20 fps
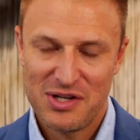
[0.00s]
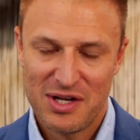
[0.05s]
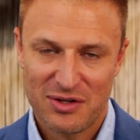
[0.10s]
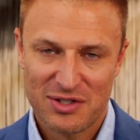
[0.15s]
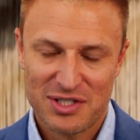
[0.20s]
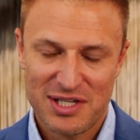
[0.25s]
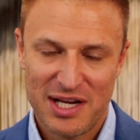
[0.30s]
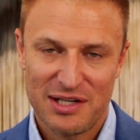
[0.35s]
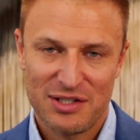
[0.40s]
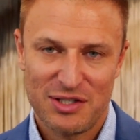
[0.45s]

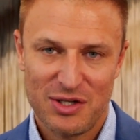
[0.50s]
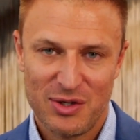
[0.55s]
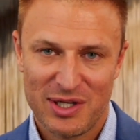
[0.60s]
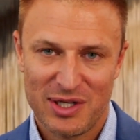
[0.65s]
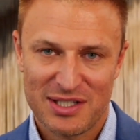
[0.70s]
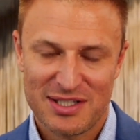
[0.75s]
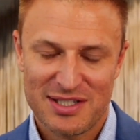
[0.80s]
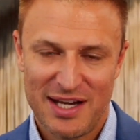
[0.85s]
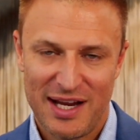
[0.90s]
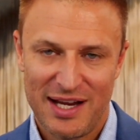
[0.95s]
say
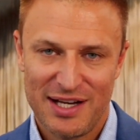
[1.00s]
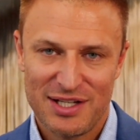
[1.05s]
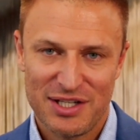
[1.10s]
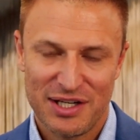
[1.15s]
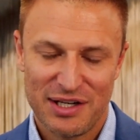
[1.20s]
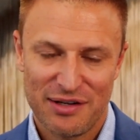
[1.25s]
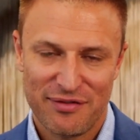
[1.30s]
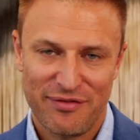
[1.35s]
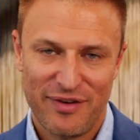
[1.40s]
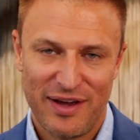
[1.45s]
doing
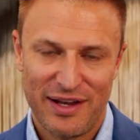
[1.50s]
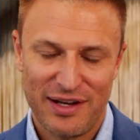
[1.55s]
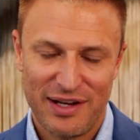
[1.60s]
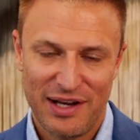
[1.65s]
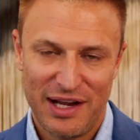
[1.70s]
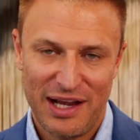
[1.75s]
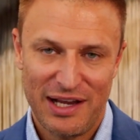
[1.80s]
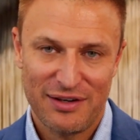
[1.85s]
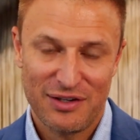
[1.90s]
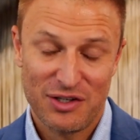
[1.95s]
staging event
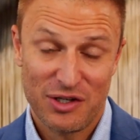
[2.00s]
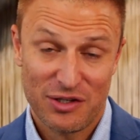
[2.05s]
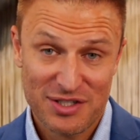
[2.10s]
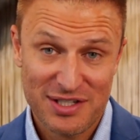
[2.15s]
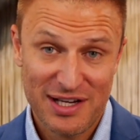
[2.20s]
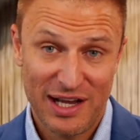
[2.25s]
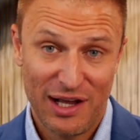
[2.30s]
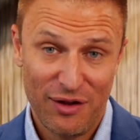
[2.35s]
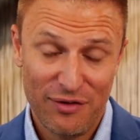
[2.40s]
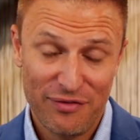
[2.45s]
and
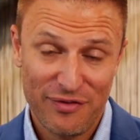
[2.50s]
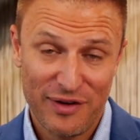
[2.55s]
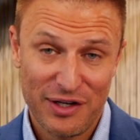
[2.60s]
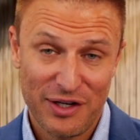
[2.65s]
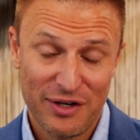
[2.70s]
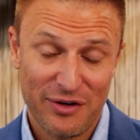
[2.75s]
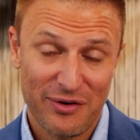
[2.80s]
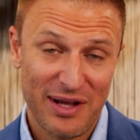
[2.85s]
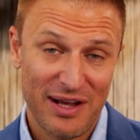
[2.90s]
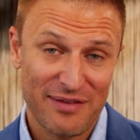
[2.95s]
yourself, and
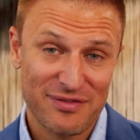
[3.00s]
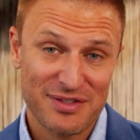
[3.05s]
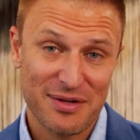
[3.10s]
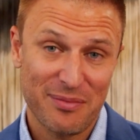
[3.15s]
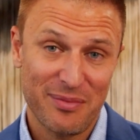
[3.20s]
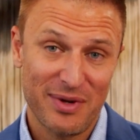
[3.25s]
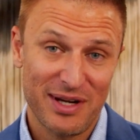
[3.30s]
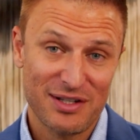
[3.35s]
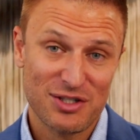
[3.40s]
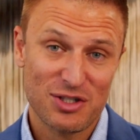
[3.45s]
you don't have
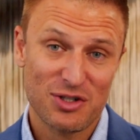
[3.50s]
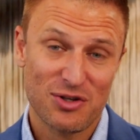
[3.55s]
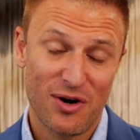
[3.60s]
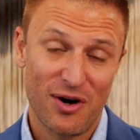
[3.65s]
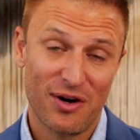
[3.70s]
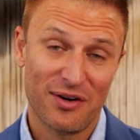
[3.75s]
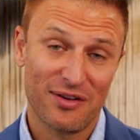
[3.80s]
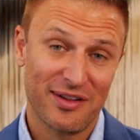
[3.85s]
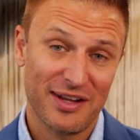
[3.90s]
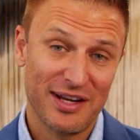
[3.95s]
somebody
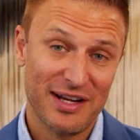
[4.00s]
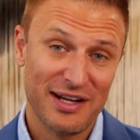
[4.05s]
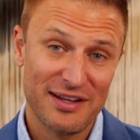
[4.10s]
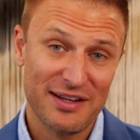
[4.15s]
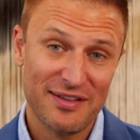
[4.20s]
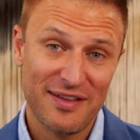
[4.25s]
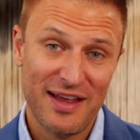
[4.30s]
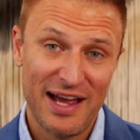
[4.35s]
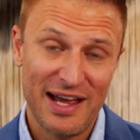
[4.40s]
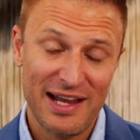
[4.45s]
strong
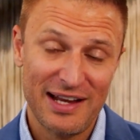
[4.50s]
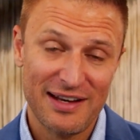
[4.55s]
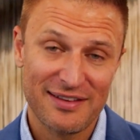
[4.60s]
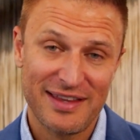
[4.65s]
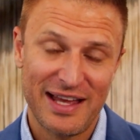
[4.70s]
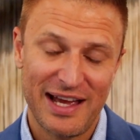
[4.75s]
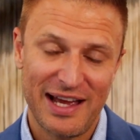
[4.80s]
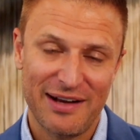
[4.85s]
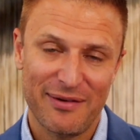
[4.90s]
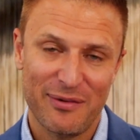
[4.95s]
leading that
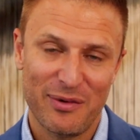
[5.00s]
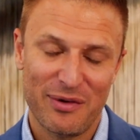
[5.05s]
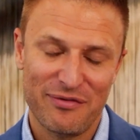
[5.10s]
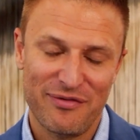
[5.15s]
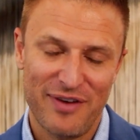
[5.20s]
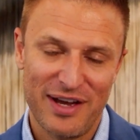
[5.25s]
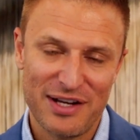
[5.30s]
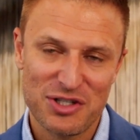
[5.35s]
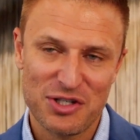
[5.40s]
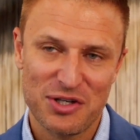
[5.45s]

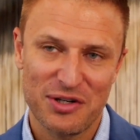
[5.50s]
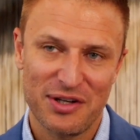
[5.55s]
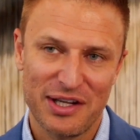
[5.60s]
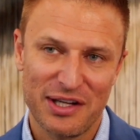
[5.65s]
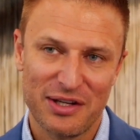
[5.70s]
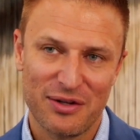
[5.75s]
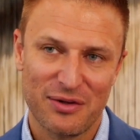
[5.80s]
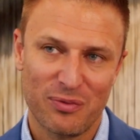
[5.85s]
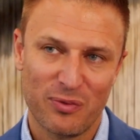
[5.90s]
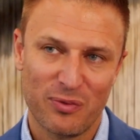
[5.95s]
eventually you'll